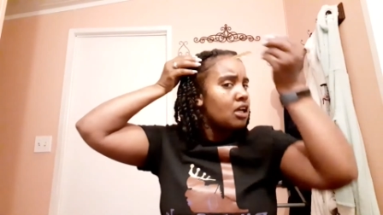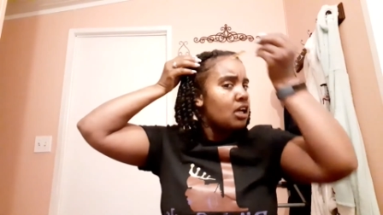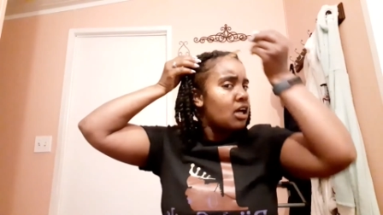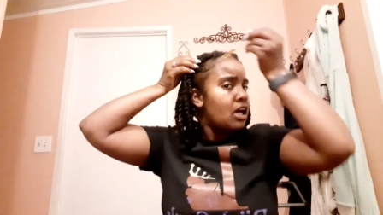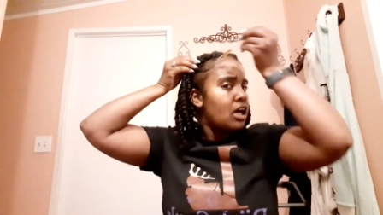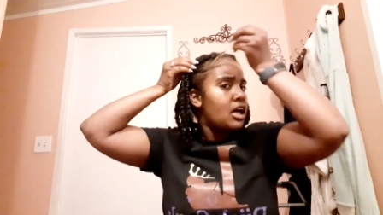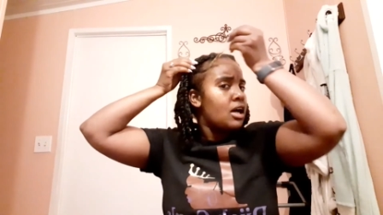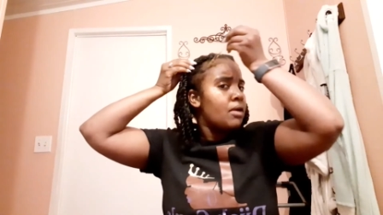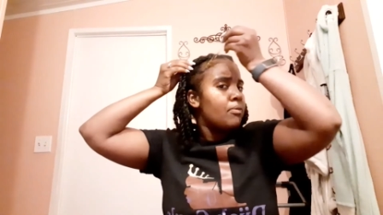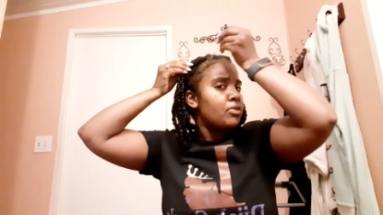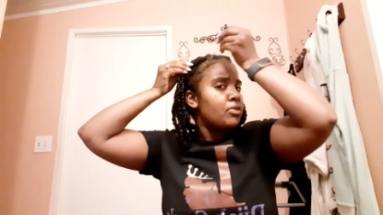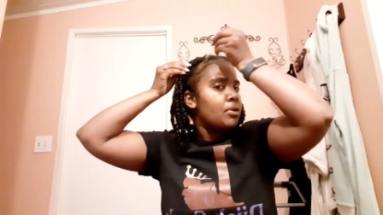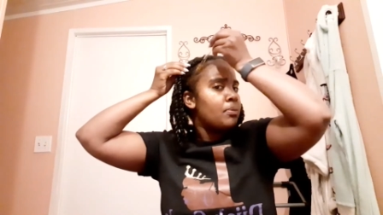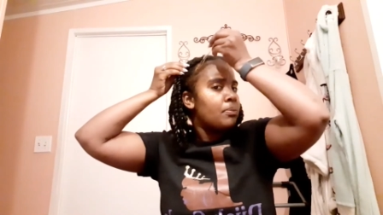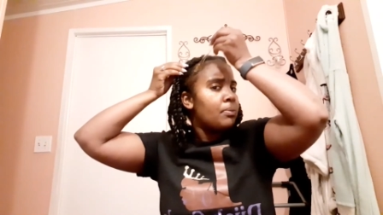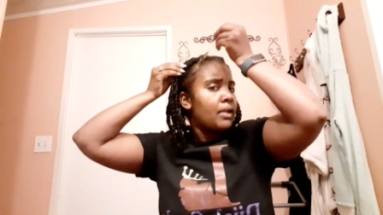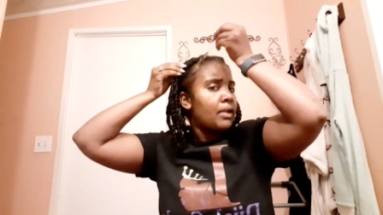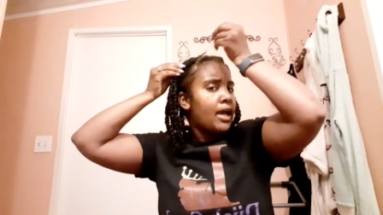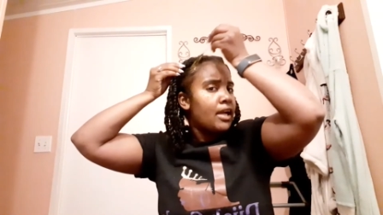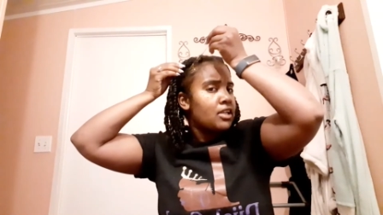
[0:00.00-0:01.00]
The
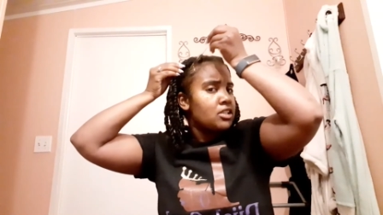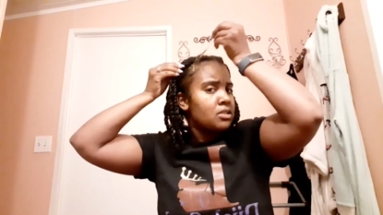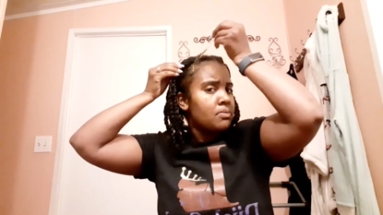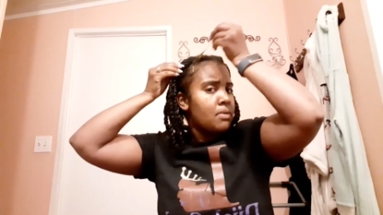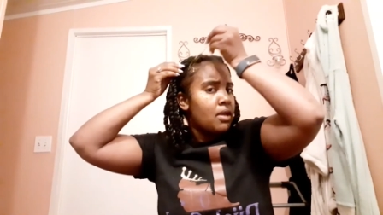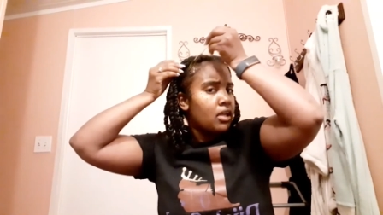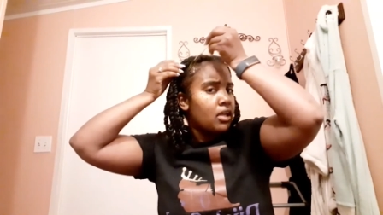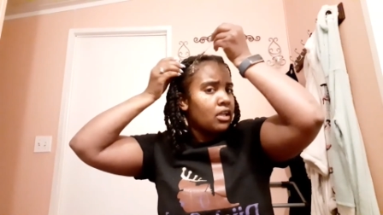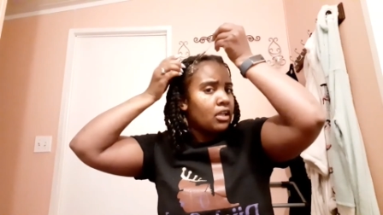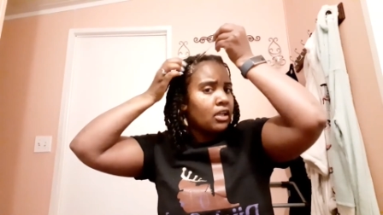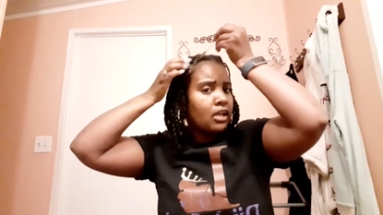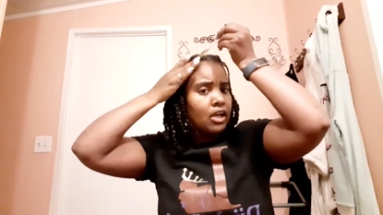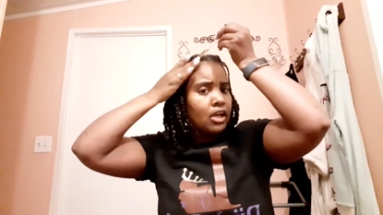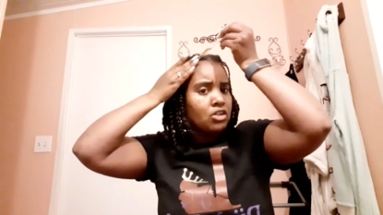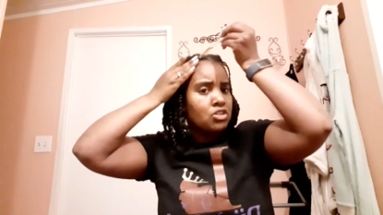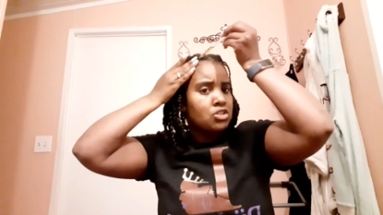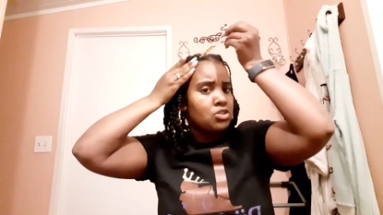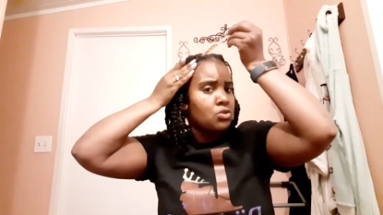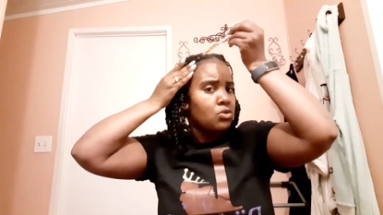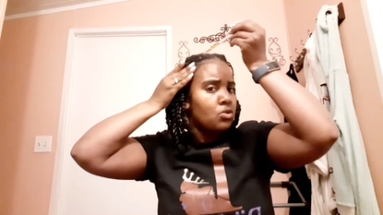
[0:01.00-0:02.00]
black Jamaican
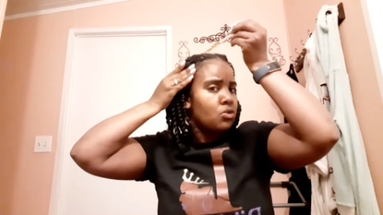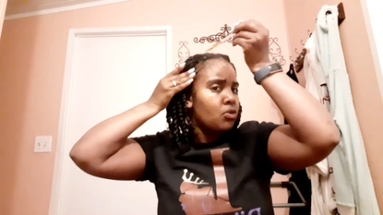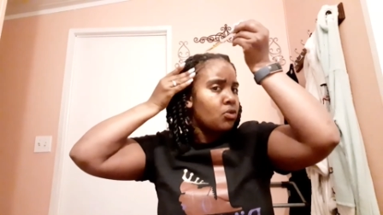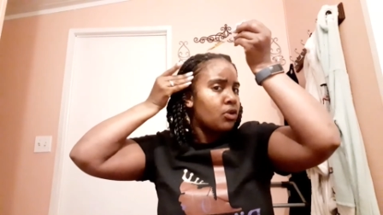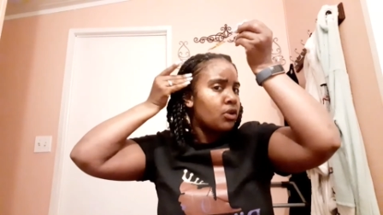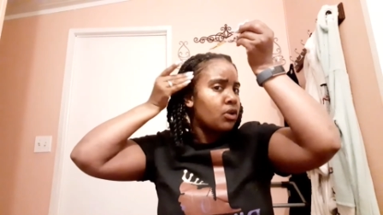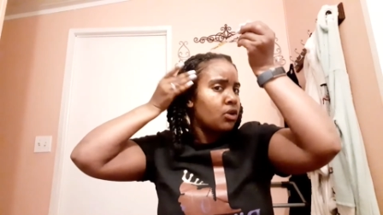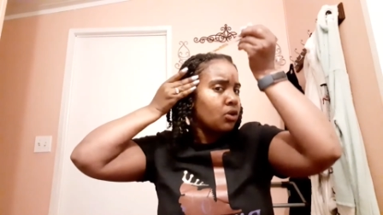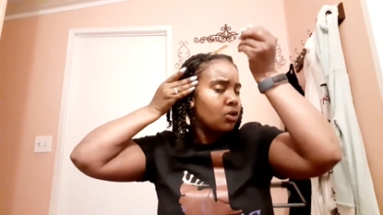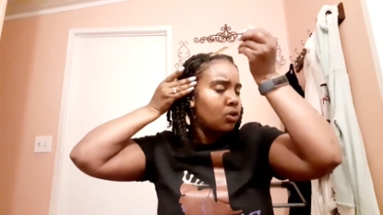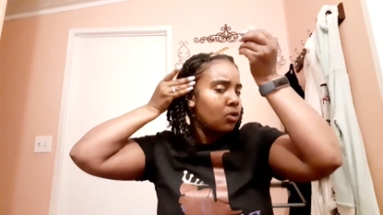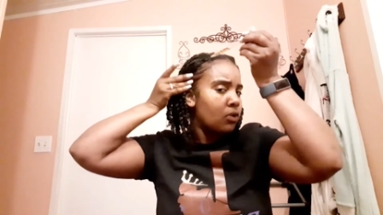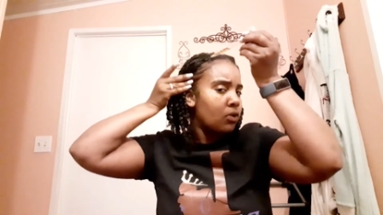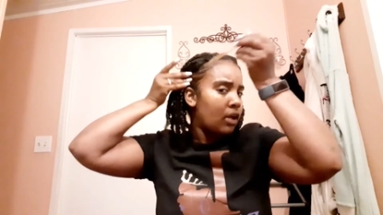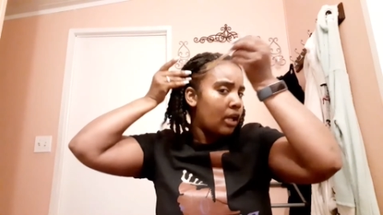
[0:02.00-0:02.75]
castor oil